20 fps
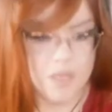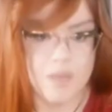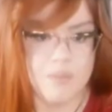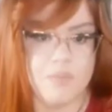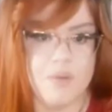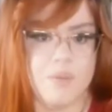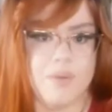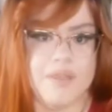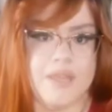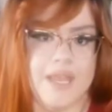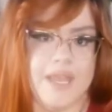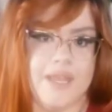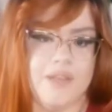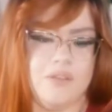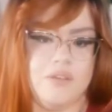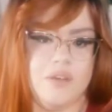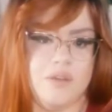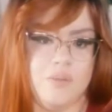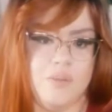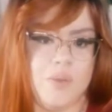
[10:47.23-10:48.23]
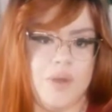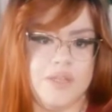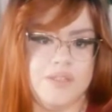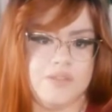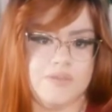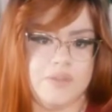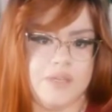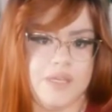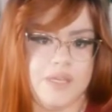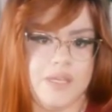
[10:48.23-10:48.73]
But with the 8 of
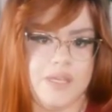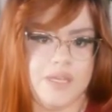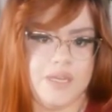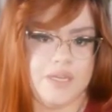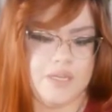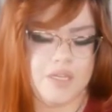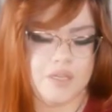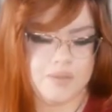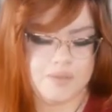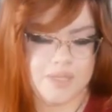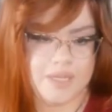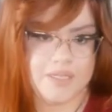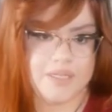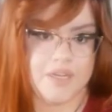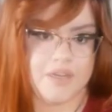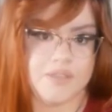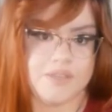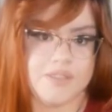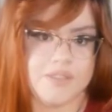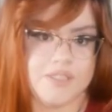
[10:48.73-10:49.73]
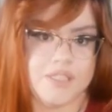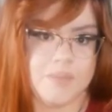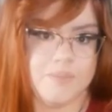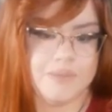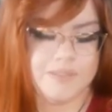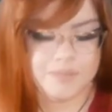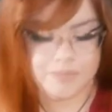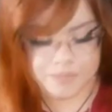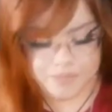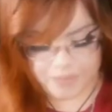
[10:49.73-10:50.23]
Wands right here, Leo Sagittarius, there's gonna
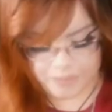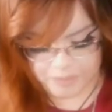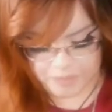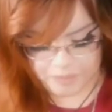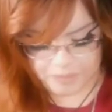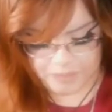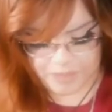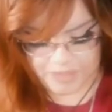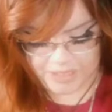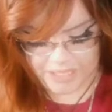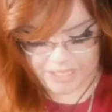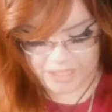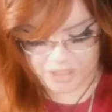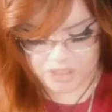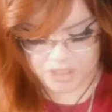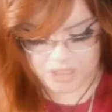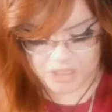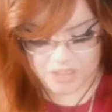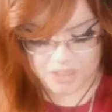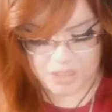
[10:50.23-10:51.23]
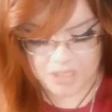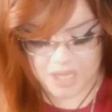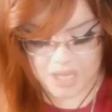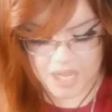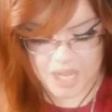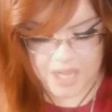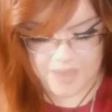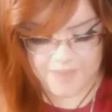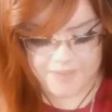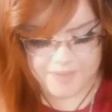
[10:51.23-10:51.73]
be some sort of communication,
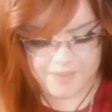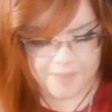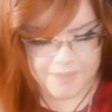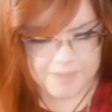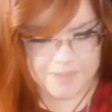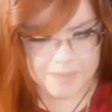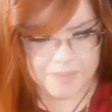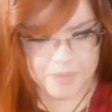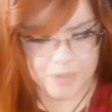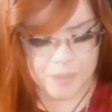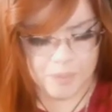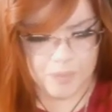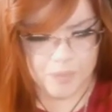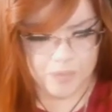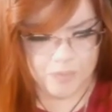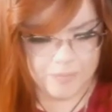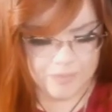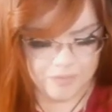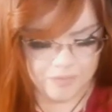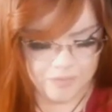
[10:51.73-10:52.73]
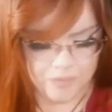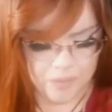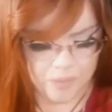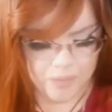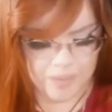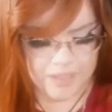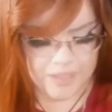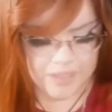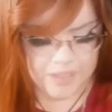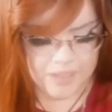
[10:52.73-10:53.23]
there's gonna be some sort of movement
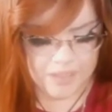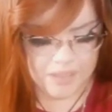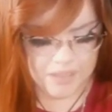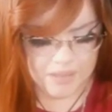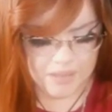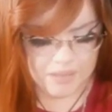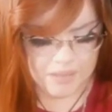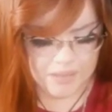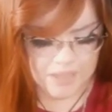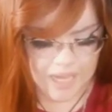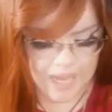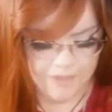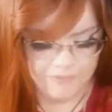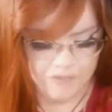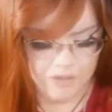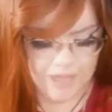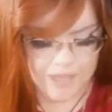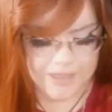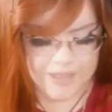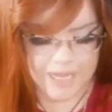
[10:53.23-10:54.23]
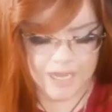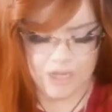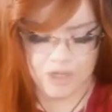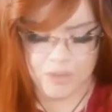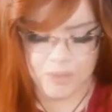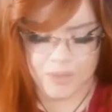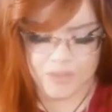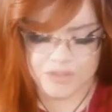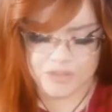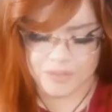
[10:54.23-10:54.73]
forward. I feel like they are
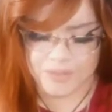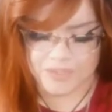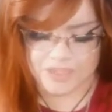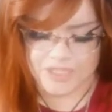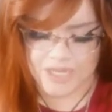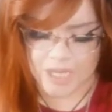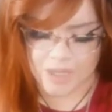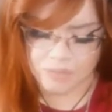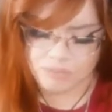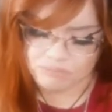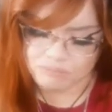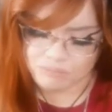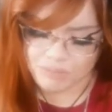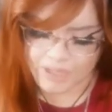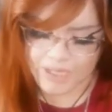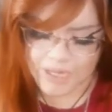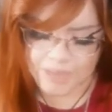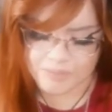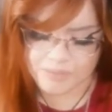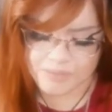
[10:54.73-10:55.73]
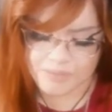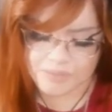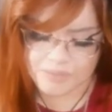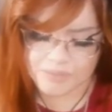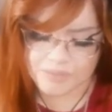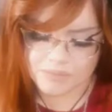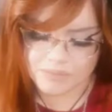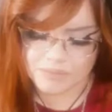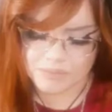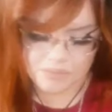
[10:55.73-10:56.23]
going to reach out, perhaps.
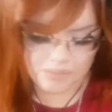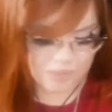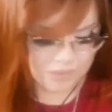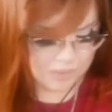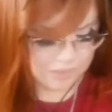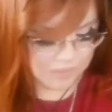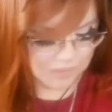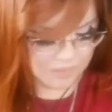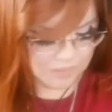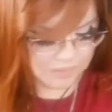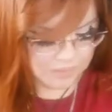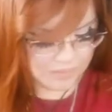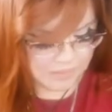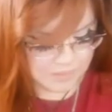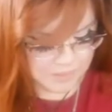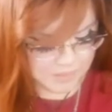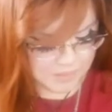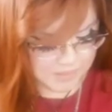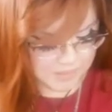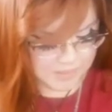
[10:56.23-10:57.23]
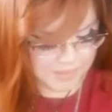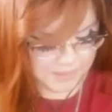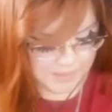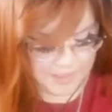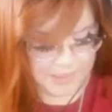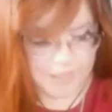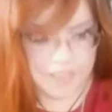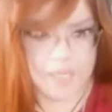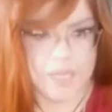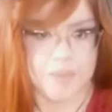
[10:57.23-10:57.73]
The
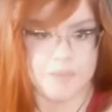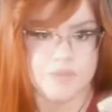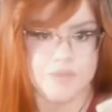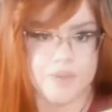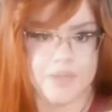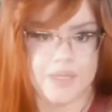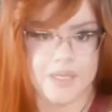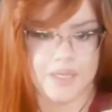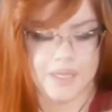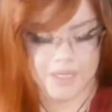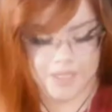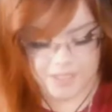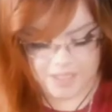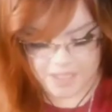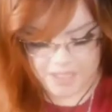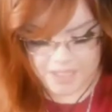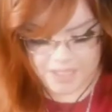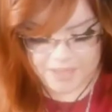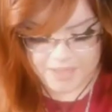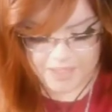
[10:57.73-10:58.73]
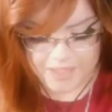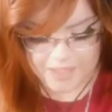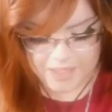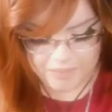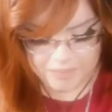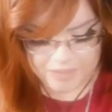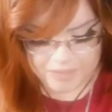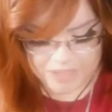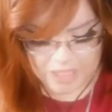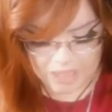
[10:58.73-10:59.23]
King of Cups right here. They're going
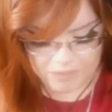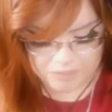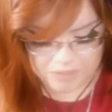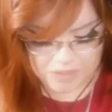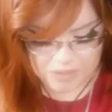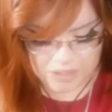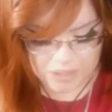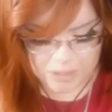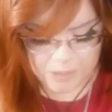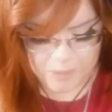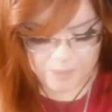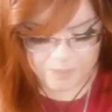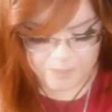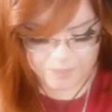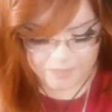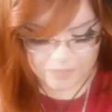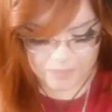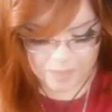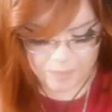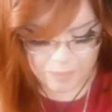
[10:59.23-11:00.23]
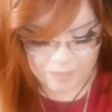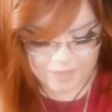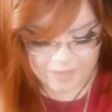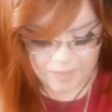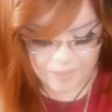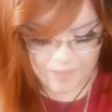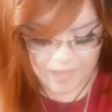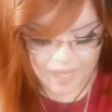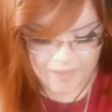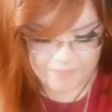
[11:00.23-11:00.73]
to reach out to you, but they
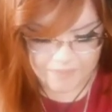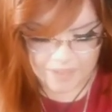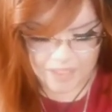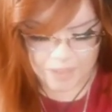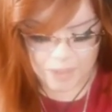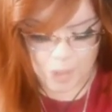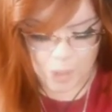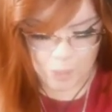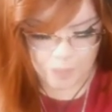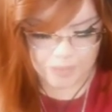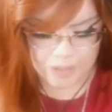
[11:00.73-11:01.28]
don't have a lot of hope